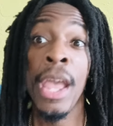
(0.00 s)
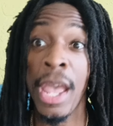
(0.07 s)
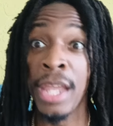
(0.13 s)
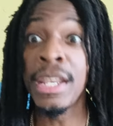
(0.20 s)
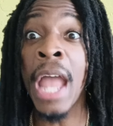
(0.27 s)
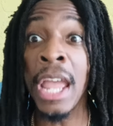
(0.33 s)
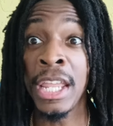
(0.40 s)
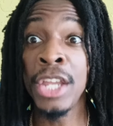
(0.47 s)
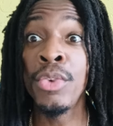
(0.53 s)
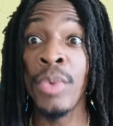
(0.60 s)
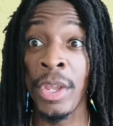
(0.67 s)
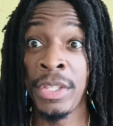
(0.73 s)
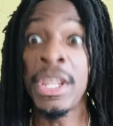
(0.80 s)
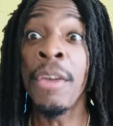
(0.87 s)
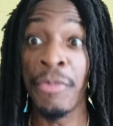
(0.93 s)
And now,
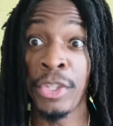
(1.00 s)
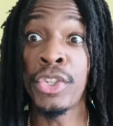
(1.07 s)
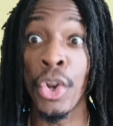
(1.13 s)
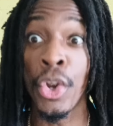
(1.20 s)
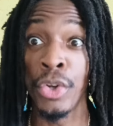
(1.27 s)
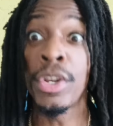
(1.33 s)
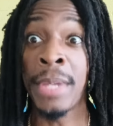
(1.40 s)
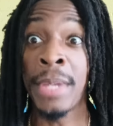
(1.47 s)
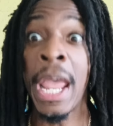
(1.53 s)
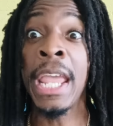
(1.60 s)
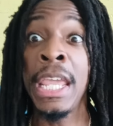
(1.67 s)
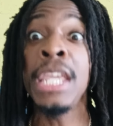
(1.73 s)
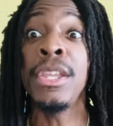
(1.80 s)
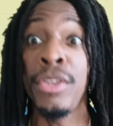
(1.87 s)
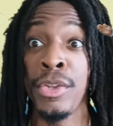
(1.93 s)
anyway, definitely turned up that
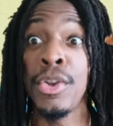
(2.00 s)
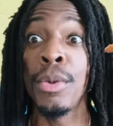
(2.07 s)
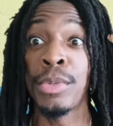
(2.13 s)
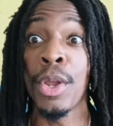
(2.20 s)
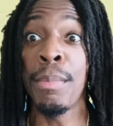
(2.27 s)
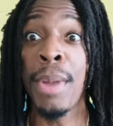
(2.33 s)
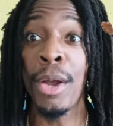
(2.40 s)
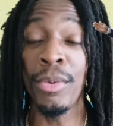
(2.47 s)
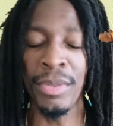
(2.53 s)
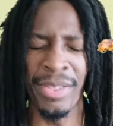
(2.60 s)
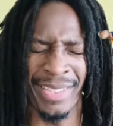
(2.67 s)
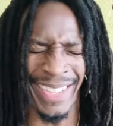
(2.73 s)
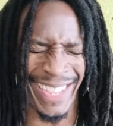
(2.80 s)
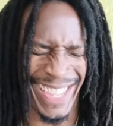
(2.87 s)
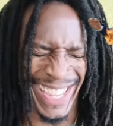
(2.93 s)
heat. You know what I'm talking
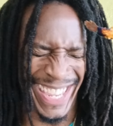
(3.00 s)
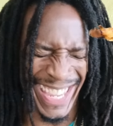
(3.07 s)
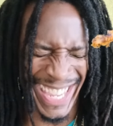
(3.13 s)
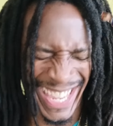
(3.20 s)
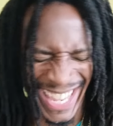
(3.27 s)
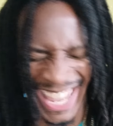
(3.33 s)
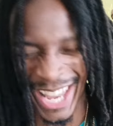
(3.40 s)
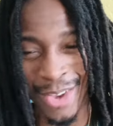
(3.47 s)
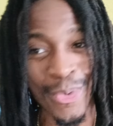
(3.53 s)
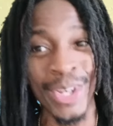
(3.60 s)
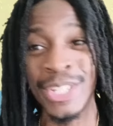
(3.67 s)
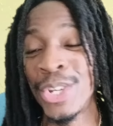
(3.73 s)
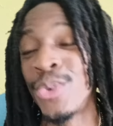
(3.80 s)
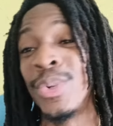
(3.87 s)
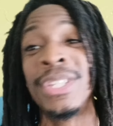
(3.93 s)
about? It
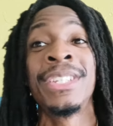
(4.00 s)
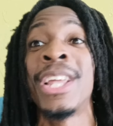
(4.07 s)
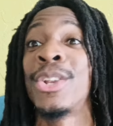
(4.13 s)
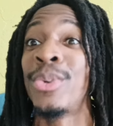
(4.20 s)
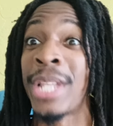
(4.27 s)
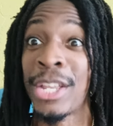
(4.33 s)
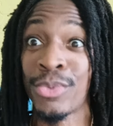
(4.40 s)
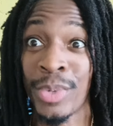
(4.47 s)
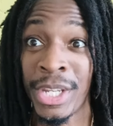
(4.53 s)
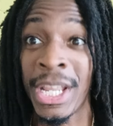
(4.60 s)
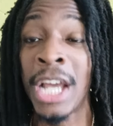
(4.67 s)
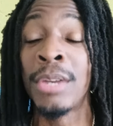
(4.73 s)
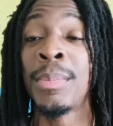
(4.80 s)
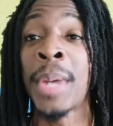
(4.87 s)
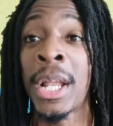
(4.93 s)
wasn't coincidental. That's when he
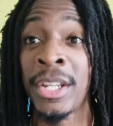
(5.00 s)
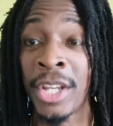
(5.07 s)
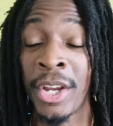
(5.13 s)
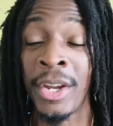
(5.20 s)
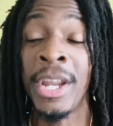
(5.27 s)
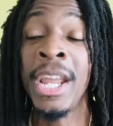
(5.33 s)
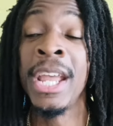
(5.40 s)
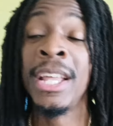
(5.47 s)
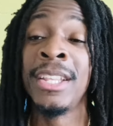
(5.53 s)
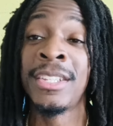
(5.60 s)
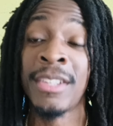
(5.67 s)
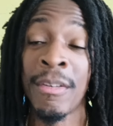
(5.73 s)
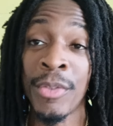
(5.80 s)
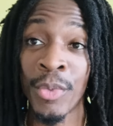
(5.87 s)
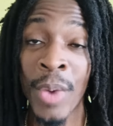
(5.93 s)
got up out of there in the
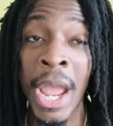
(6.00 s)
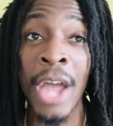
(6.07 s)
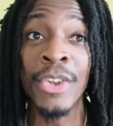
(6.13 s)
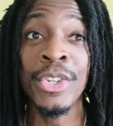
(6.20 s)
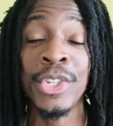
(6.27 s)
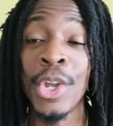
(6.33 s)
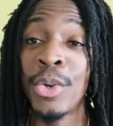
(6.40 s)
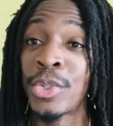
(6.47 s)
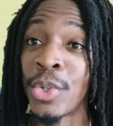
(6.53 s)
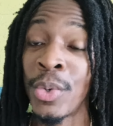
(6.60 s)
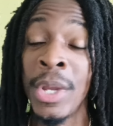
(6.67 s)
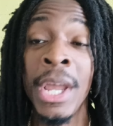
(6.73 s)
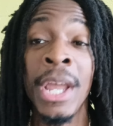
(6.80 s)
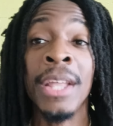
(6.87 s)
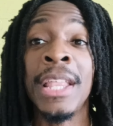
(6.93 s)
seventh round, you know.
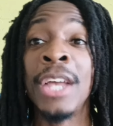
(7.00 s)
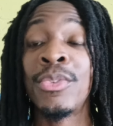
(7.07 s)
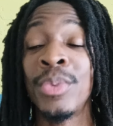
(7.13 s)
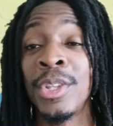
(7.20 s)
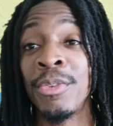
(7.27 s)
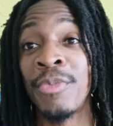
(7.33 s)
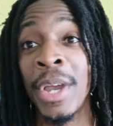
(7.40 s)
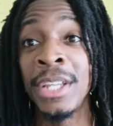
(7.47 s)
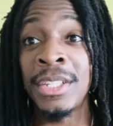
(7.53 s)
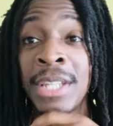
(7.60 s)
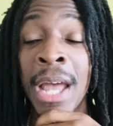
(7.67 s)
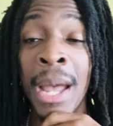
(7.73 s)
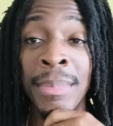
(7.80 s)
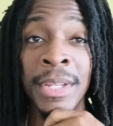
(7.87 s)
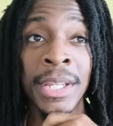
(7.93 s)
So that's when the fight
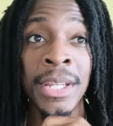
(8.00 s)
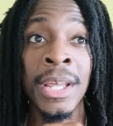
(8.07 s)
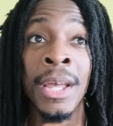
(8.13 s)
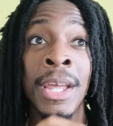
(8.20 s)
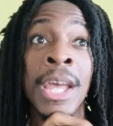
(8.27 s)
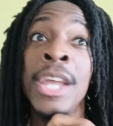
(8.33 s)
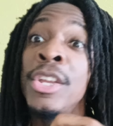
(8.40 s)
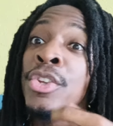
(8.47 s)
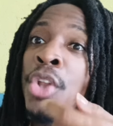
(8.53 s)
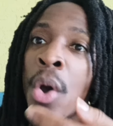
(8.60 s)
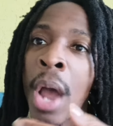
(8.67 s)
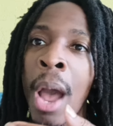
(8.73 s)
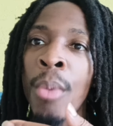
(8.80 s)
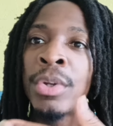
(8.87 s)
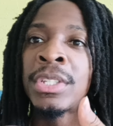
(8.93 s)
stopped. And, you know,
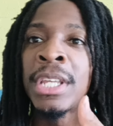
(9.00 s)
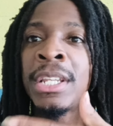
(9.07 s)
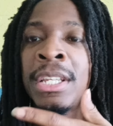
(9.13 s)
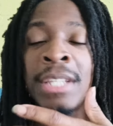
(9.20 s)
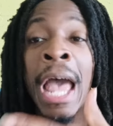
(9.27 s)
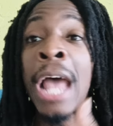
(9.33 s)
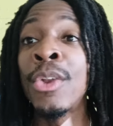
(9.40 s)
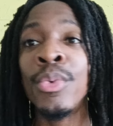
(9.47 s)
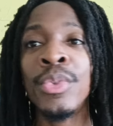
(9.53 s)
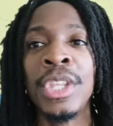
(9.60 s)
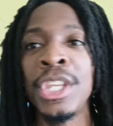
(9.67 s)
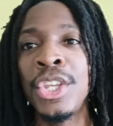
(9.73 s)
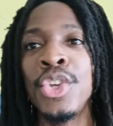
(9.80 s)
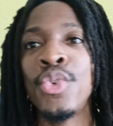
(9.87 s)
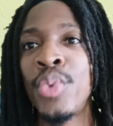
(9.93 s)
I will say this. I don't
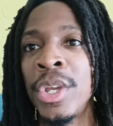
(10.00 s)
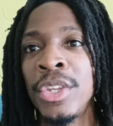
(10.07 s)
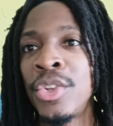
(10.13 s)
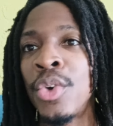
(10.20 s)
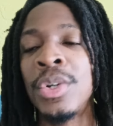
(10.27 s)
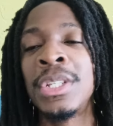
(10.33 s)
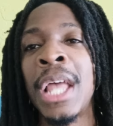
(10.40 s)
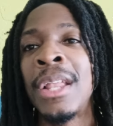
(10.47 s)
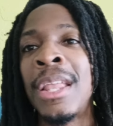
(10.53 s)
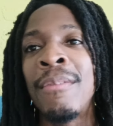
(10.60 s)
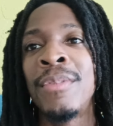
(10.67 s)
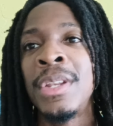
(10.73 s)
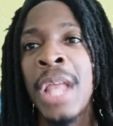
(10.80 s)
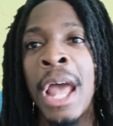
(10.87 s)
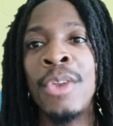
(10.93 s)
think he quit, you know, because
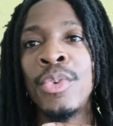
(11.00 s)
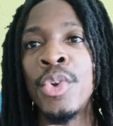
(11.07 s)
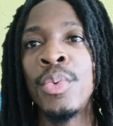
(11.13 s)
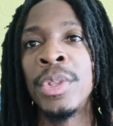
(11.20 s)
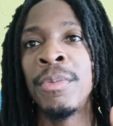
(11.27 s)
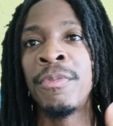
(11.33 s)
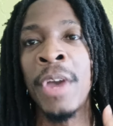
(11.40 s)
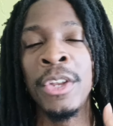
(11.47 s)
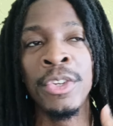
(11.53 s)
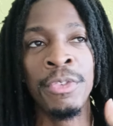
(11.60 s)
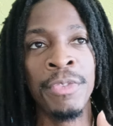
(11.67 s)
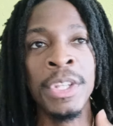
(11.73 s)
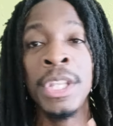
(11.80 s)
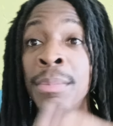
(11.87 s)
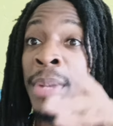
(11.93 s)
I don't know what the fighter's
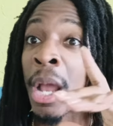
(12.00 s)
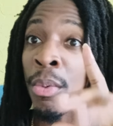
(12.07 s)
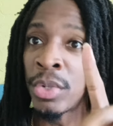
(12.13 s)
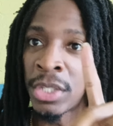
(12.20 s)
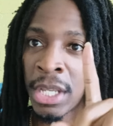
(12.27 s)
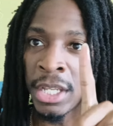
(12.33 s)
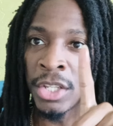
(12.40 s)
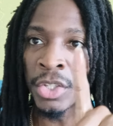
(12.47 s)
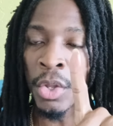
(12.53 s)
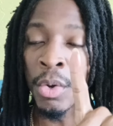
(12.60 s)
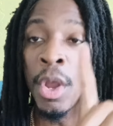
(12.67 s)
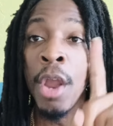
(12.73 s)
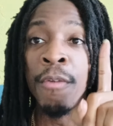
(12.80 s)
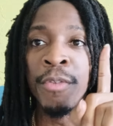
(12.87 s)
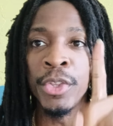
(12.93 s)
feeling. But I will say this, though.
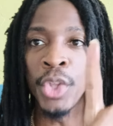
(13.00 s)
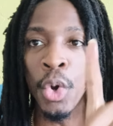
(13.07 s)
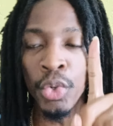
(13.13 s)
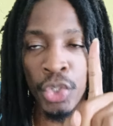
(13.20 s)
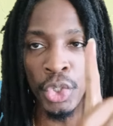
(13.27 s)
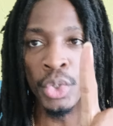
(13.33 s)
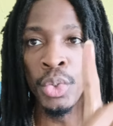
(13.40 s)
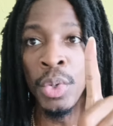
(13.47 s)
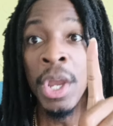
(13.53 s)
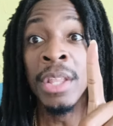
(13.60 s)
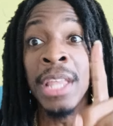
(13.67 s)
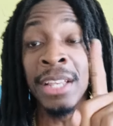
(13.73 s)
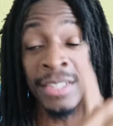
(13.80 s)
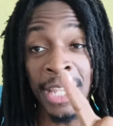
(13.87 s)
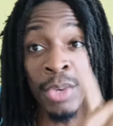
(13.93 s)
For those of you
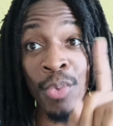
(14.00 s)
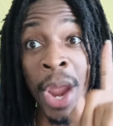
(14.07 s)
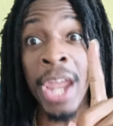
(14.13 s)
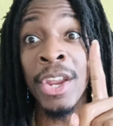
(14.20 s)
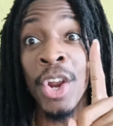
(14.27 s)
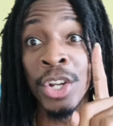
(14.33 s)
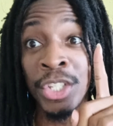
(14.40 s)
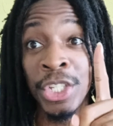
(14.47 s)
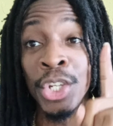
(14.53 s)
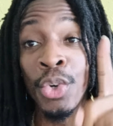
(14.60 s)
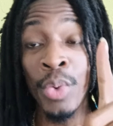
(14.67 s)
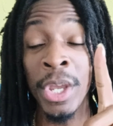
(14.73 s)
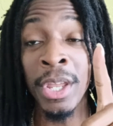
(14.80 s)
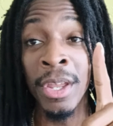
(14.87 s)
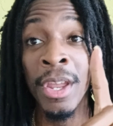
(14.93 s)
that say Ryan Garcia
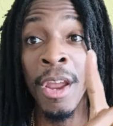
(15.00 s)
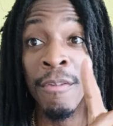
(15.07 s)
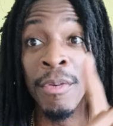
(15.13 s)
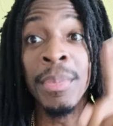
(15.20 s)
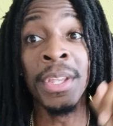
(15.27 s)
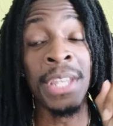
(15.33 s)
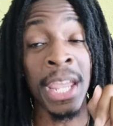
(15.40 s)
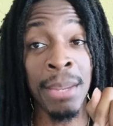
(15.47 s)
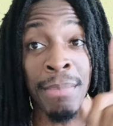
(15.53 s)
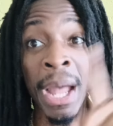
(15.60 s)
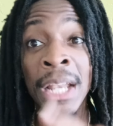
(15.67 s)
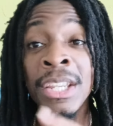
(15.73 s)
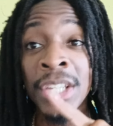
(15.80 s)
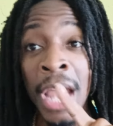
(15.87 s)
quit from the tank body shot.